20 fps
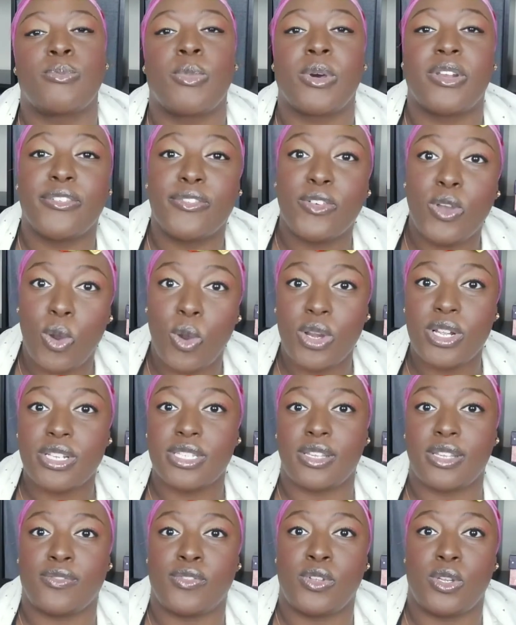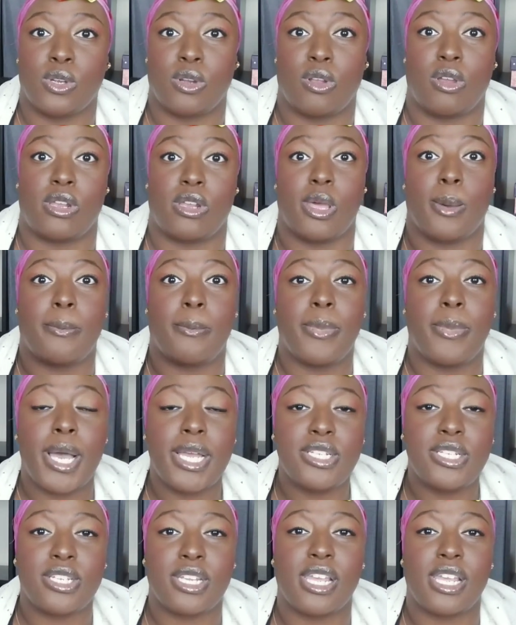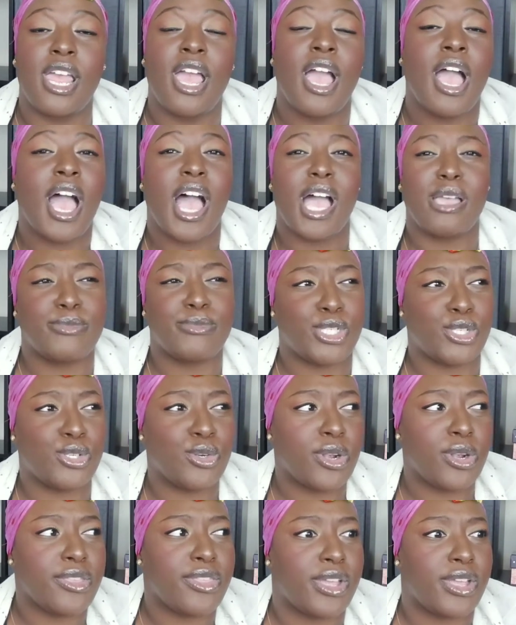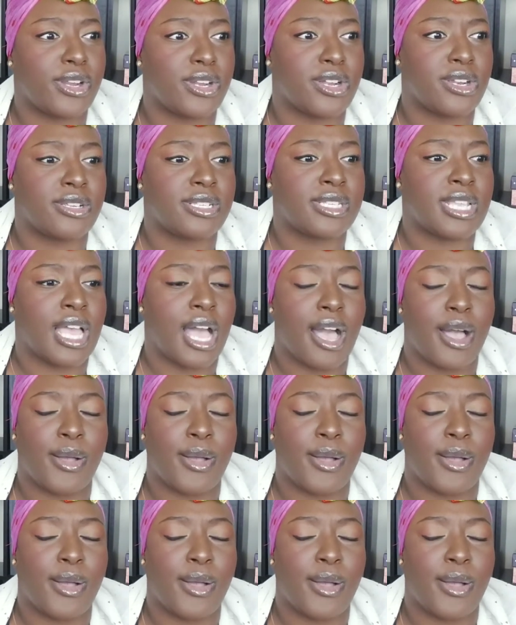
But of course, if you're on a budget, I'm sure there's